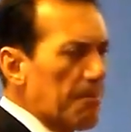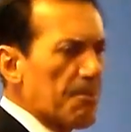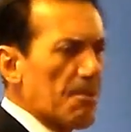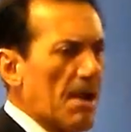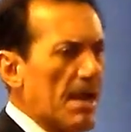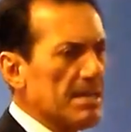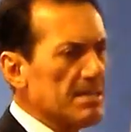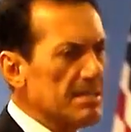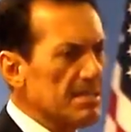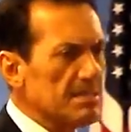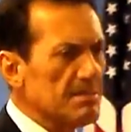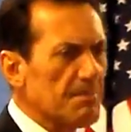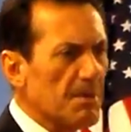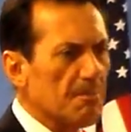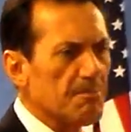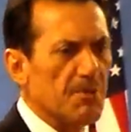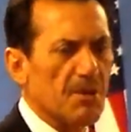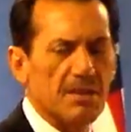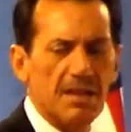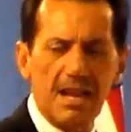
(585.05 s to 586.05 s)
a process, my
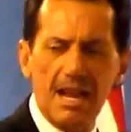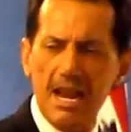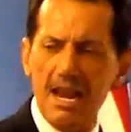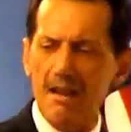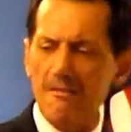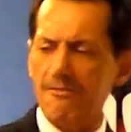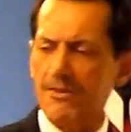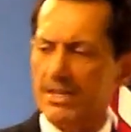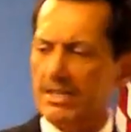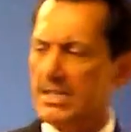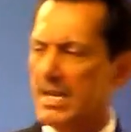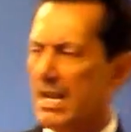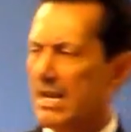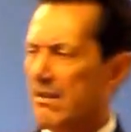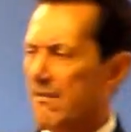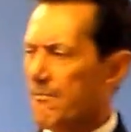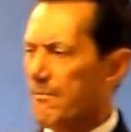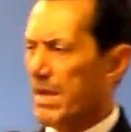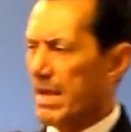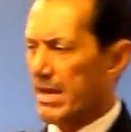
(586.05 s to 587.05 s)
brother, every
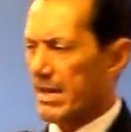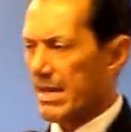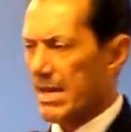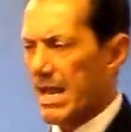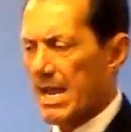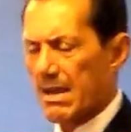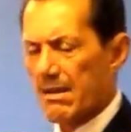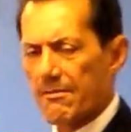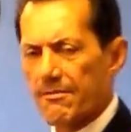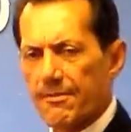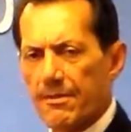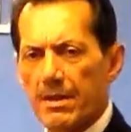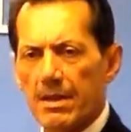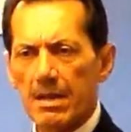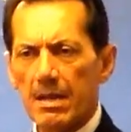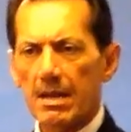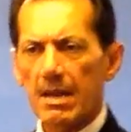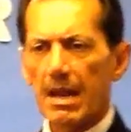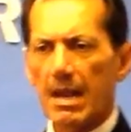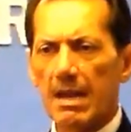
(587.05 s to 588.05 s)
day of my life.
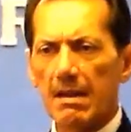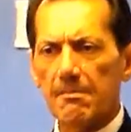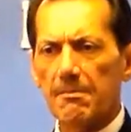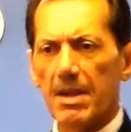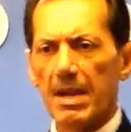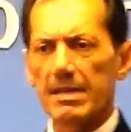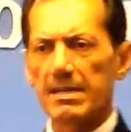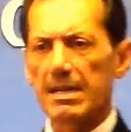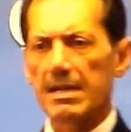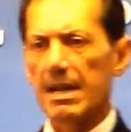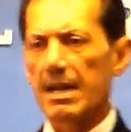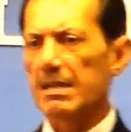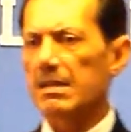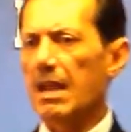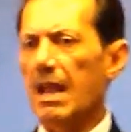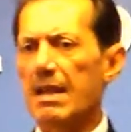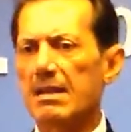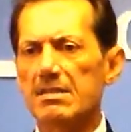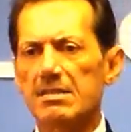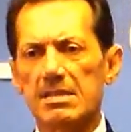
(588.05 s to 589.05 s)
Amen. That
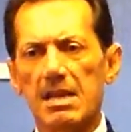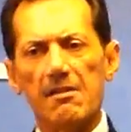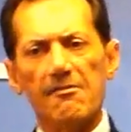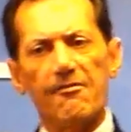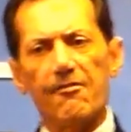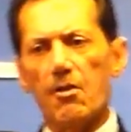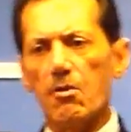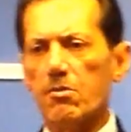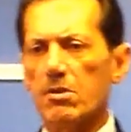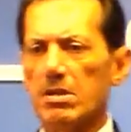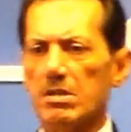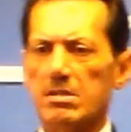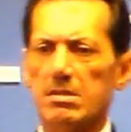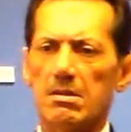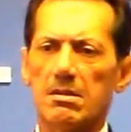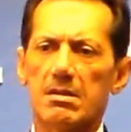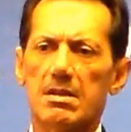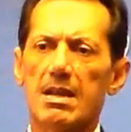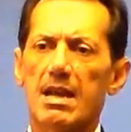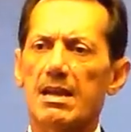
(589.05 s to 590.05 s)
I stay focused
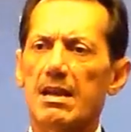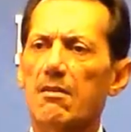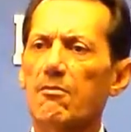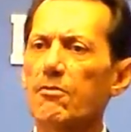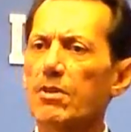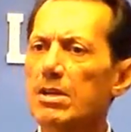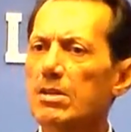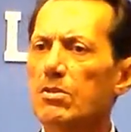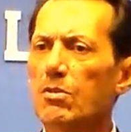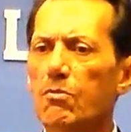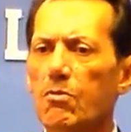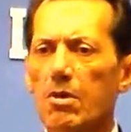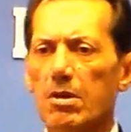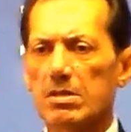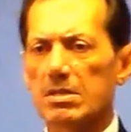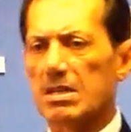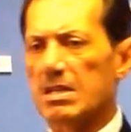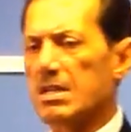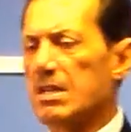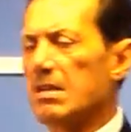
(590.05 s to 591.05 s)
on God. I read the word to